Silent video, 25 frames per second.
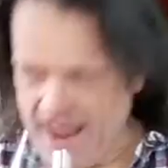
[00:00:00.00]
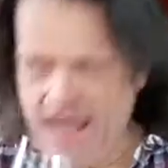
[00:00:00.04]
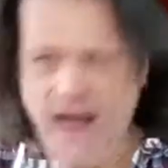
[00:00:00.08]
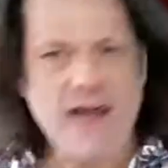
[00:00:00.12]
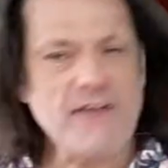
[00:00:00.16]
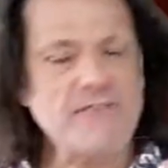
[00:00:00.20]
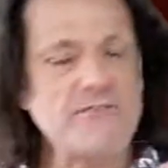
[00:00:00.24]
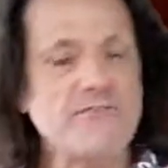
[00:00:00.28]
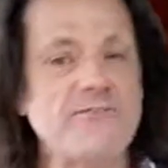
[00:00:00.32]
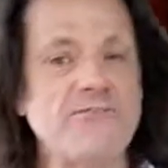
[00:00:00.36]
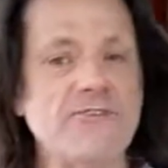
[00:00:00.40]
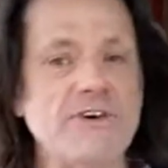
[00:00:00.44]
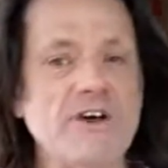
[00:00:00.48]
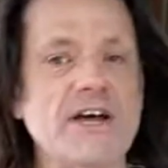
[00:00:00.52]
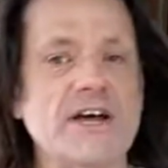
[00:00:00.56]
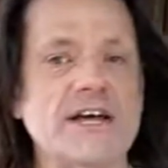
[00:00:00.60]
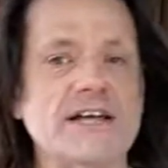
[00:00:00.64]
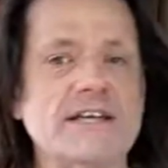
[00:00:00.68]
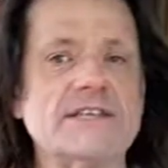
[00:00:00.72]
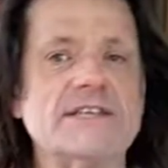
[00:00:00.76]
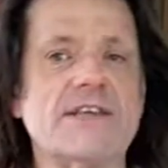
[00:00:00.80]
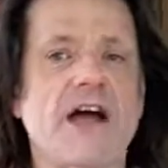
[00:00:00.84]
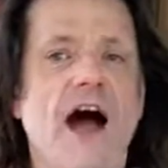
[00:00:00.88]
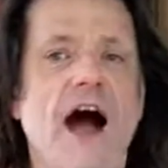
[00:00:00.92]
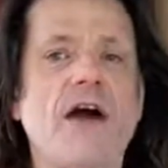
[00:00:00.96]
Now at
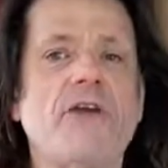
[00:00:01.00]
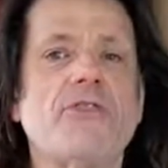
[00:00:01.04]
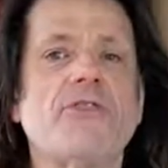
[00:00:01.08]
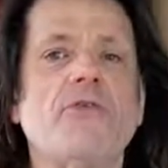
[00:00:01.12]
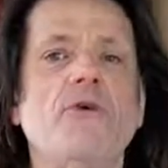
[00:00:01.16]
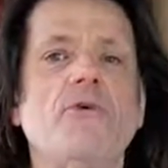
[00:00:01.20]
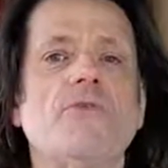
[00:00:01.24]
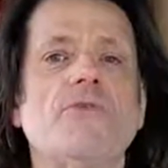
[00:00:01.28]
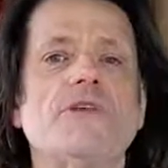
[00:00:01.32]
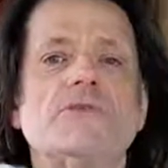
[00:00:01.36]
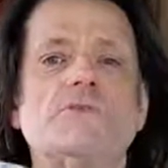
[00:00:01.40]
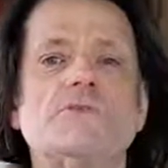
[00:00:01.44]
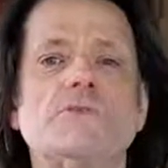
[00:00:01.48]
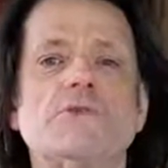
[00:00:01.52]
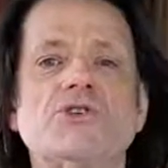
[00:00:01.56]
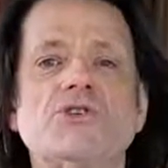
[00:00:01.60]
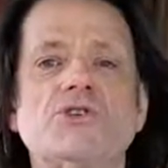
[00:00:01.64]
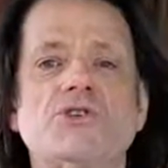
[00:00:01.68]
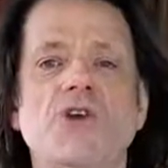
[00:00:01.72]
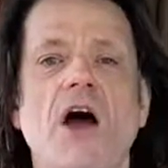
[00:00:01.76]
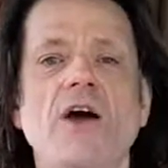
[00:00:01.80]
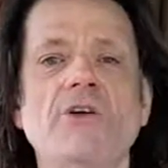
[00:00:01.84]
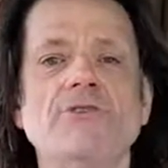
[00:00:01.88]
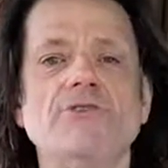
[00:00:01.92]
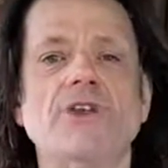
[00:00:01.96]
first, I thought this was
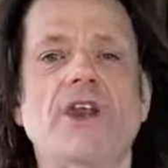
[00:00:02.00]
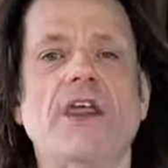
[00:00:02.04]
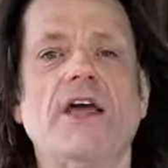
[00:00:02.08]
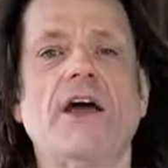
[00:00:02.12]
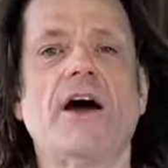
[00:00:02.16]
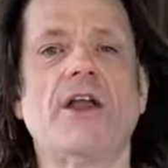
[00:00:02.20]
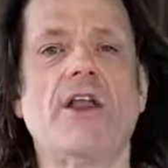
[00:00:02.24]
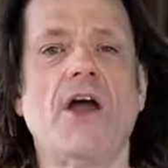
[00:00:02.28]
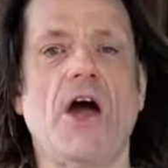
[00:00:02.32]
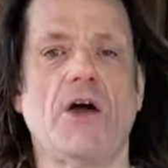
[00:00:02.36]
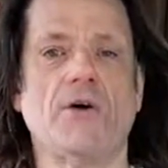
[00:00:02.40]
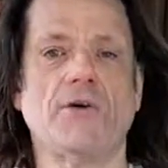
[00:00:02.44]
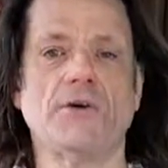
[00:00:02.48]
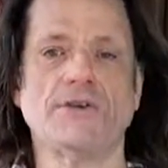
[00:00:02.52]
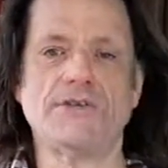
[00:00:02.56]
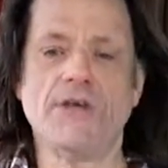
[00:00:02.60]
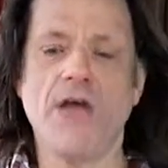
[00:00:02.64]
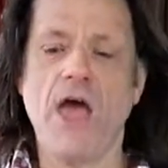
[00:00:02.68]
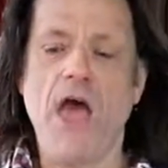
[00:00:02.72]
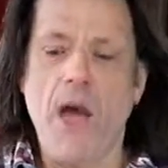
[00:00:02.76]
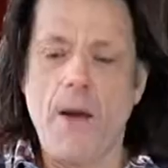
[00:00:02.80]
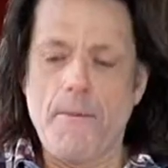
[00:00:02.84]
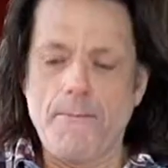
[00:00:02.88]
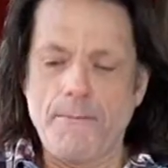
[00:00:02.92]
totally unoaked,